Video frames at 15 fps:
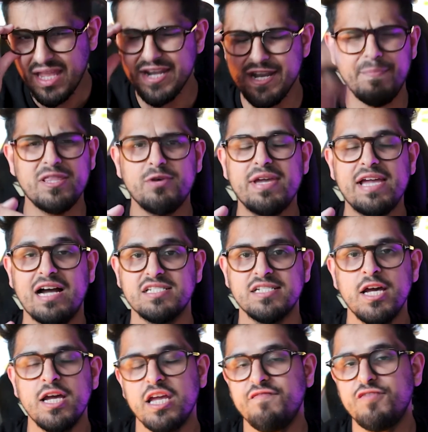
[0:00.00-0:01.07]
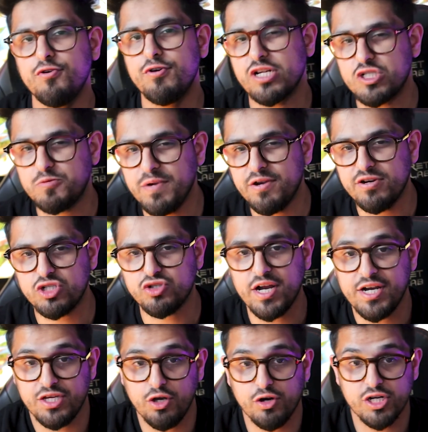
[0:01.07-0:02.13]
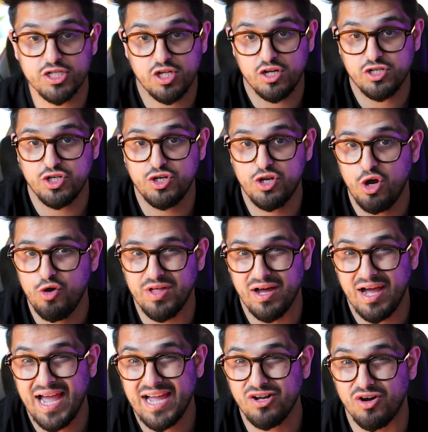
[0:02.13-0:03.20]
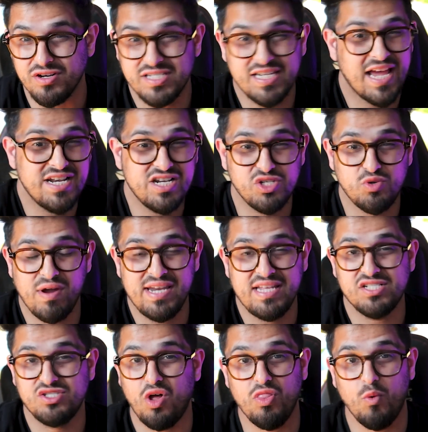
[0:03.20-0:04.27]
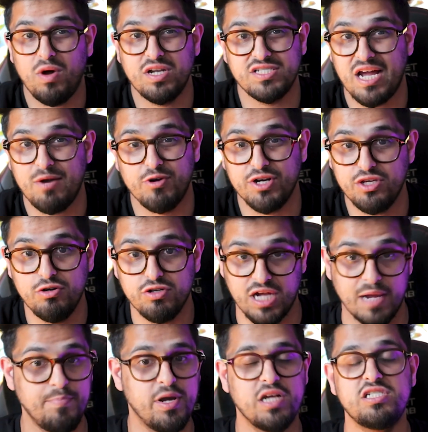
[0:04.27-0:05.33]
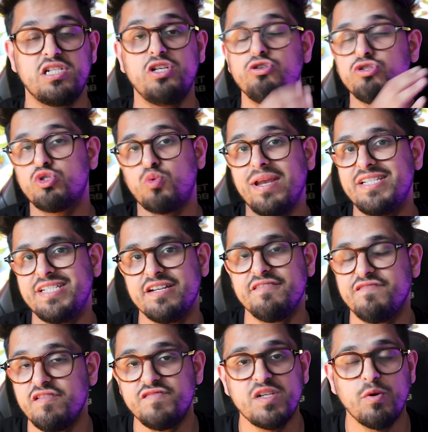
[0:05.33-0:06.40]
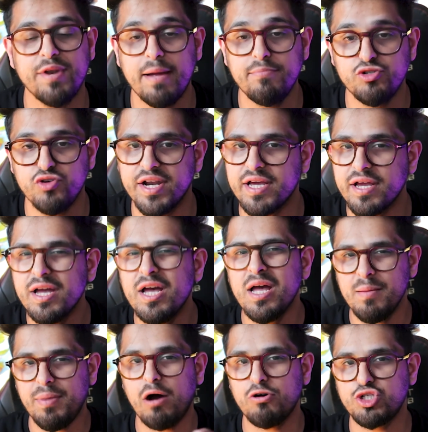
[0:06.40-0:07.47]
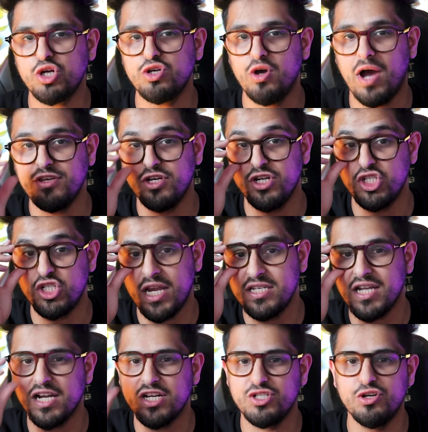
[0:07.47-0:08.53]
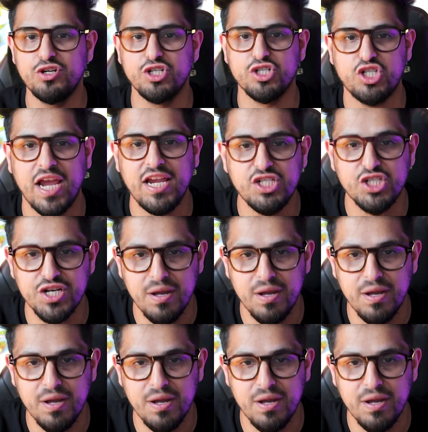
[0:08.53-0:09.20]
Now, by the way, guys, if you're an experienced trader, you're going to start to know that, hang on, 10 and 20 is not the ones I want to use. I personally use 20 and 50 when I'm trading. But I'll show you how you can change that, because you can just change the